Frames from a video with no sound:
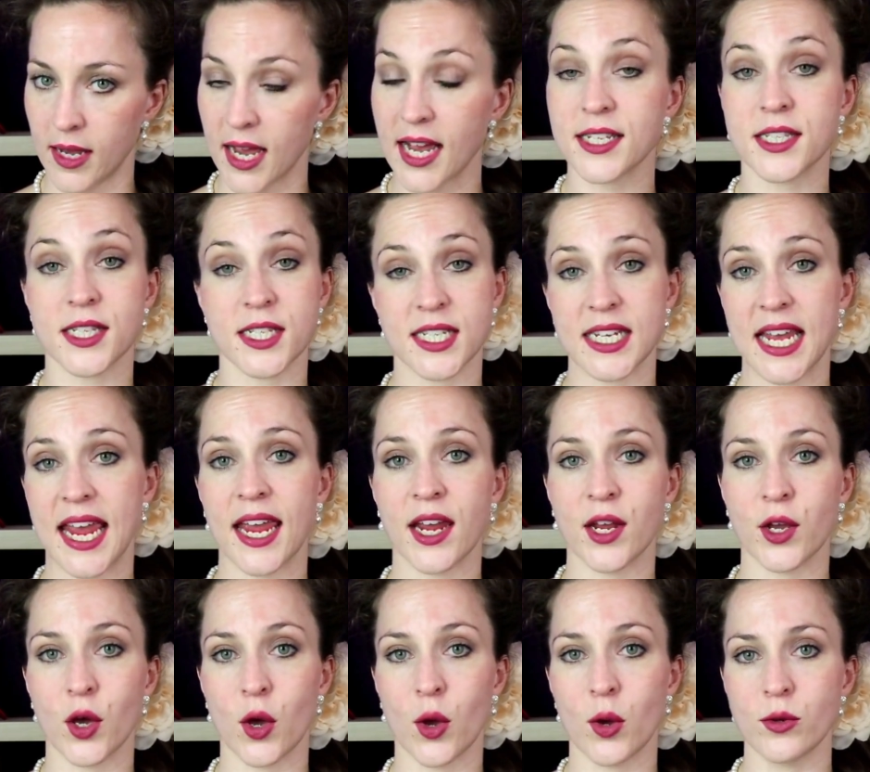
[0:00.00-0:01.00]
As the
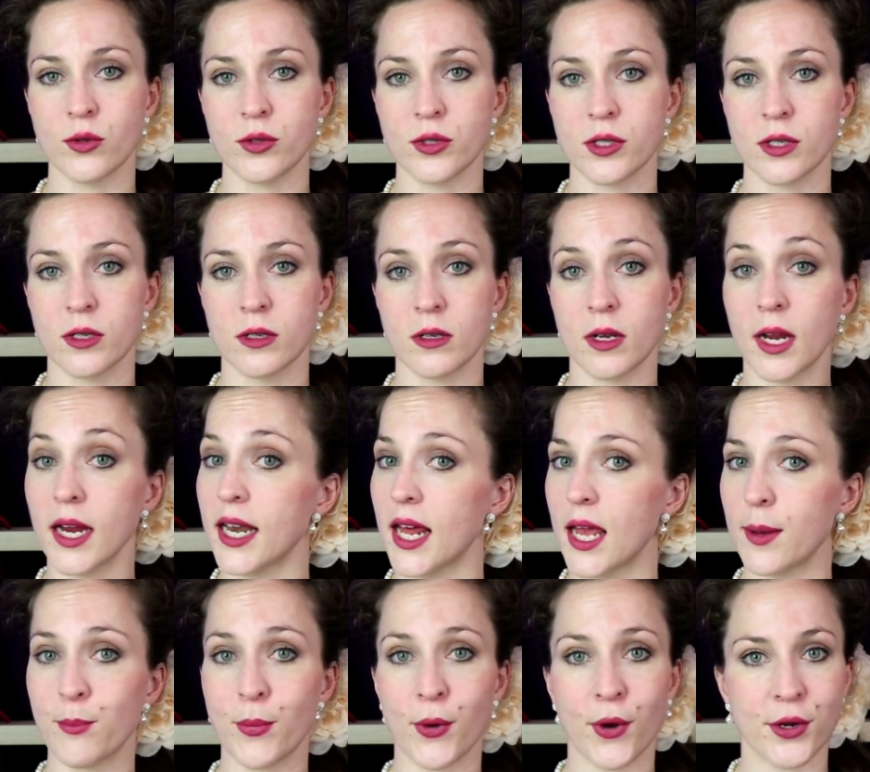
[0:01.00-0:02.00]
saying goes, it
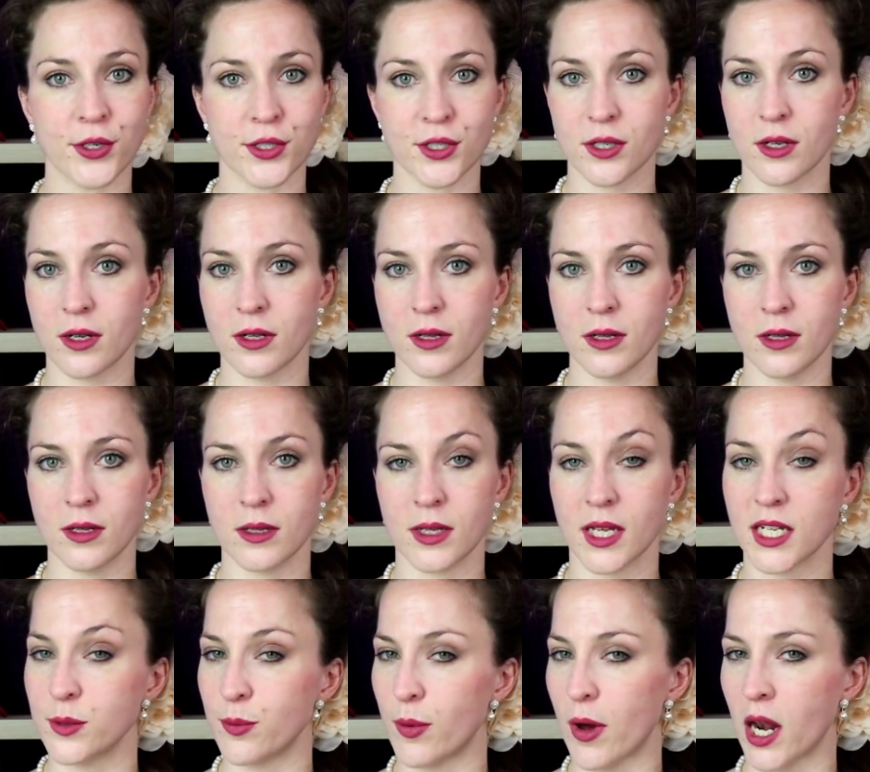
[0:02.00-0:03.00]
ain't personal,
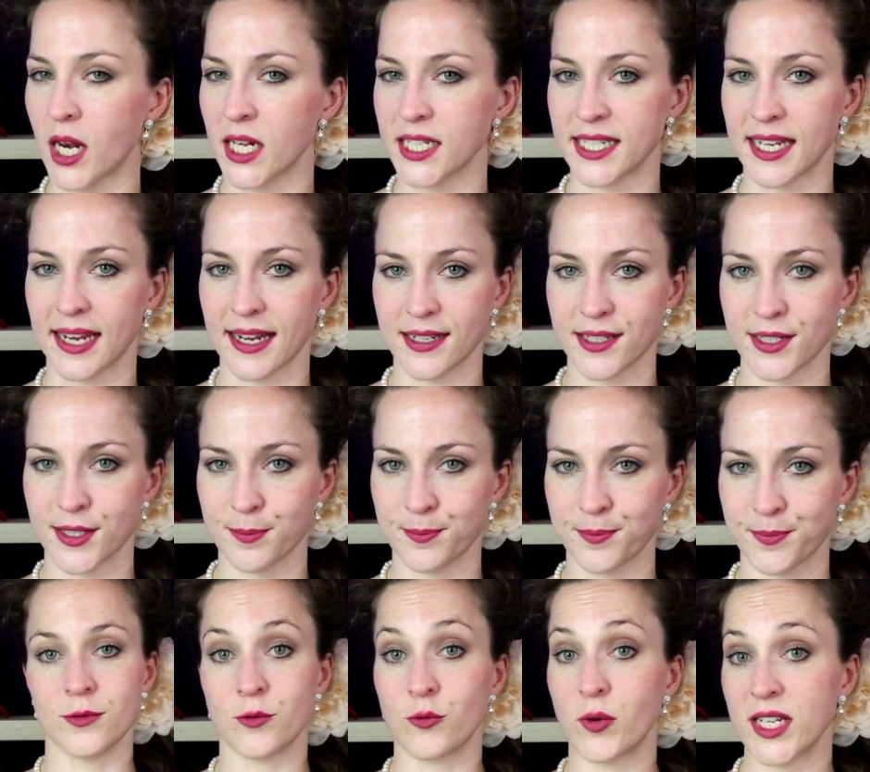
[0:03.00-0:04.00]
it's politics.
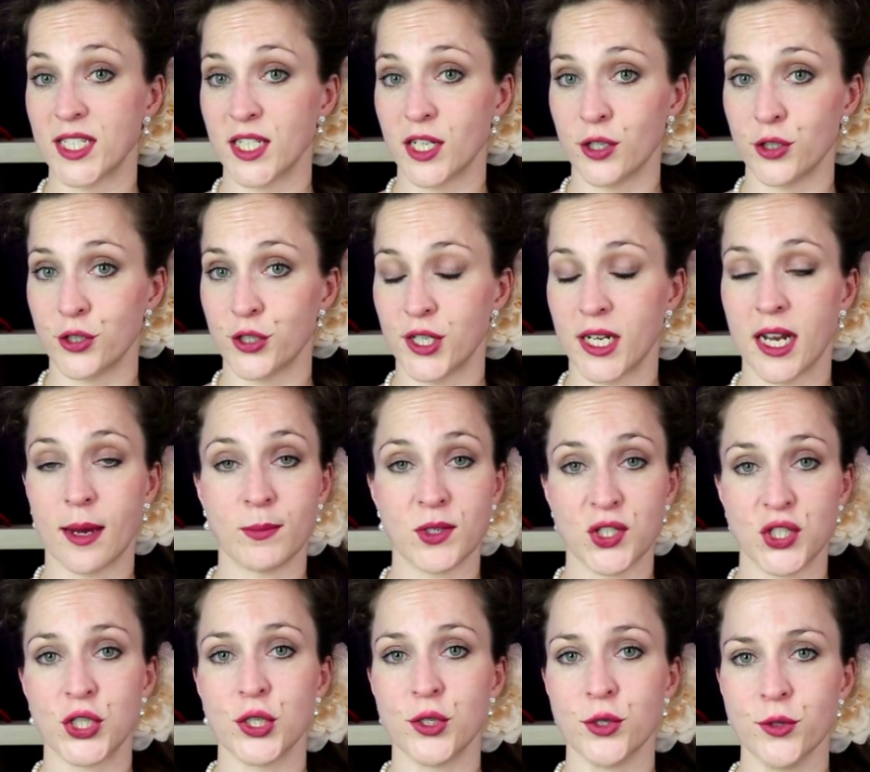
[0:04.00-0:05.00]
Resolution number
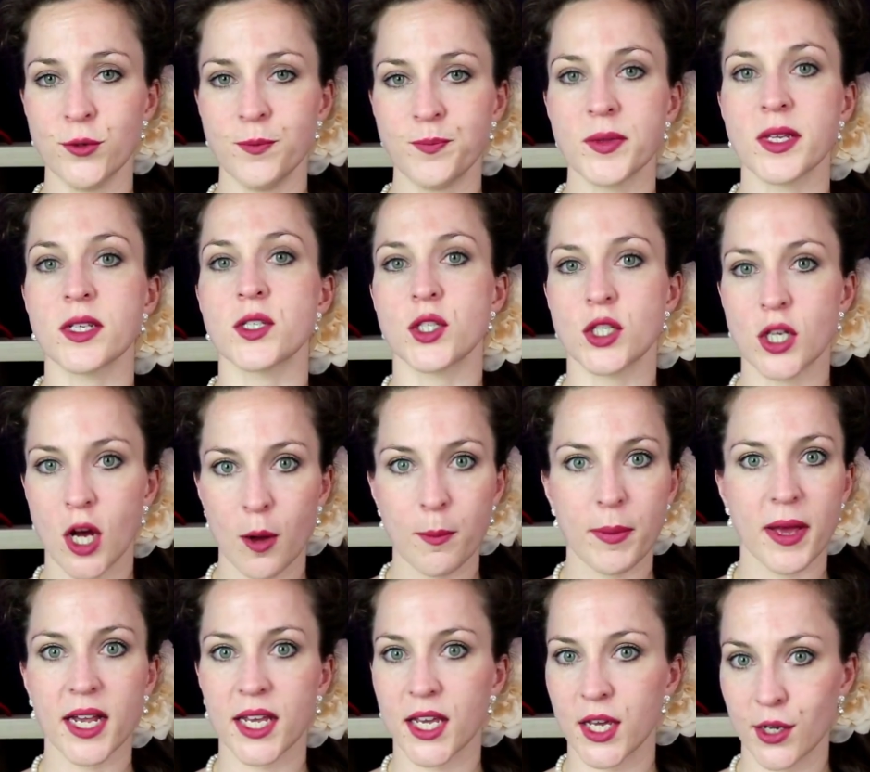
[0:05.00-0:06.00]
two,
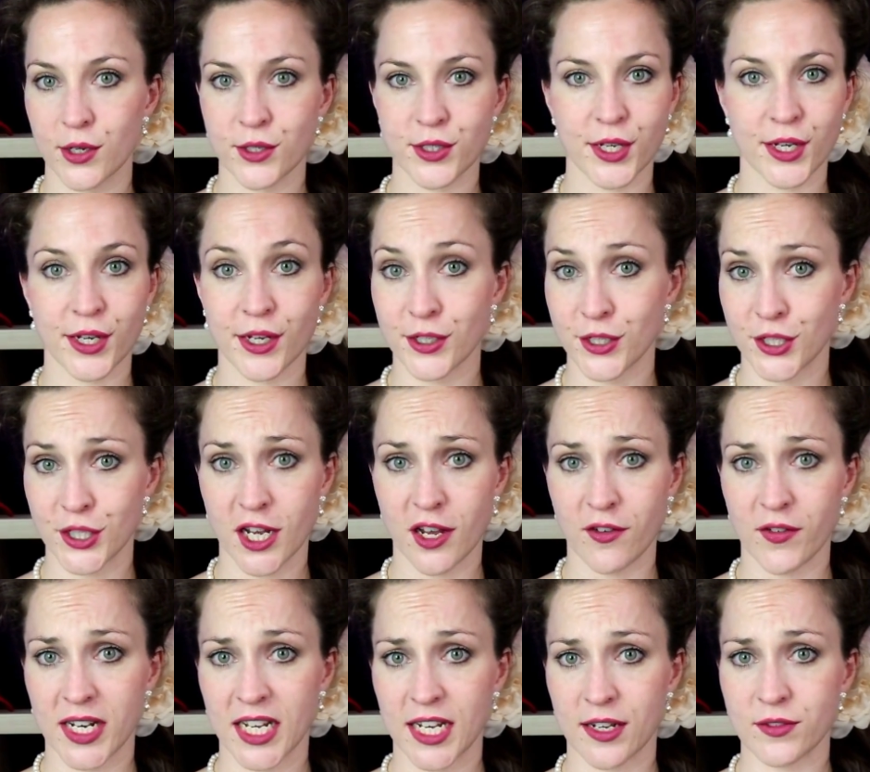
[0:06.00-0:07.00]
stop accusing
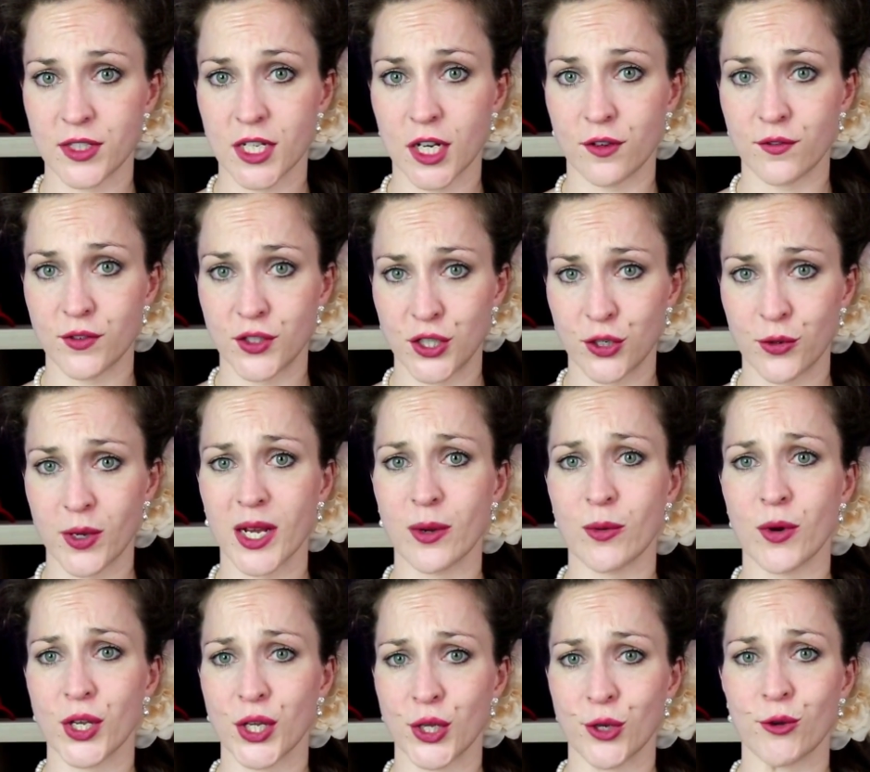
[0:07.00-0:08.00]
conservatives of doing
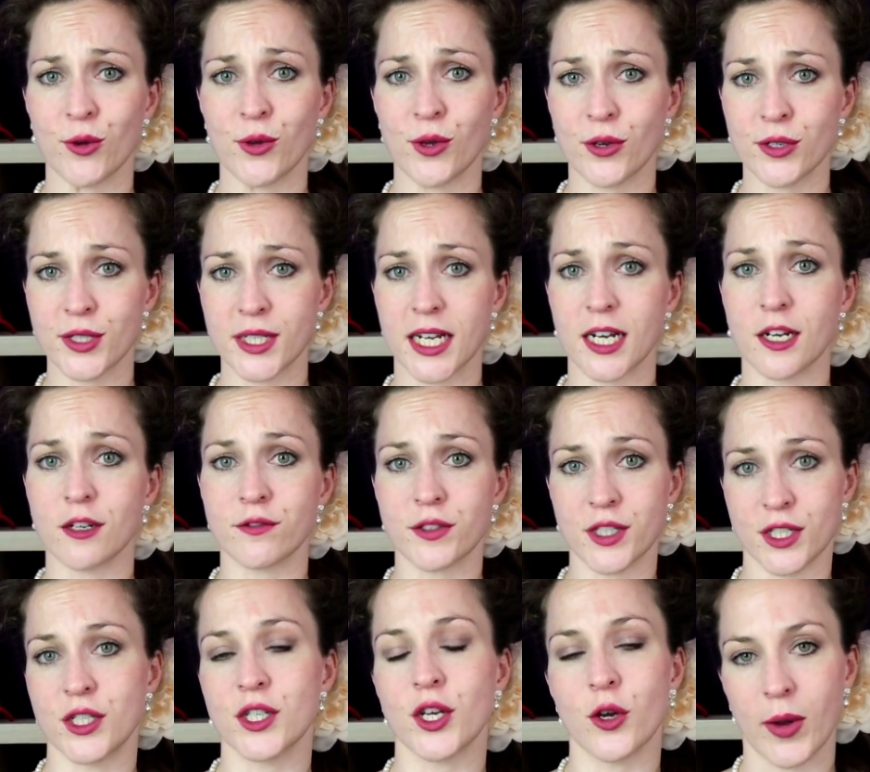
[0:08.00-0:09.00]
what you
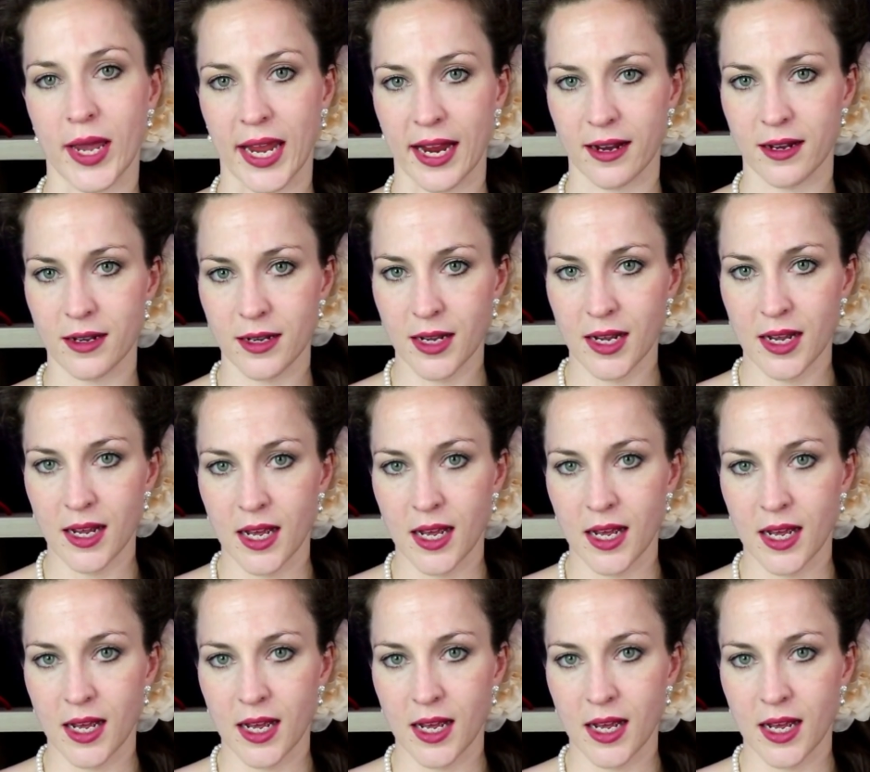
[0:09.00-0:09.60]
yourselves are doing.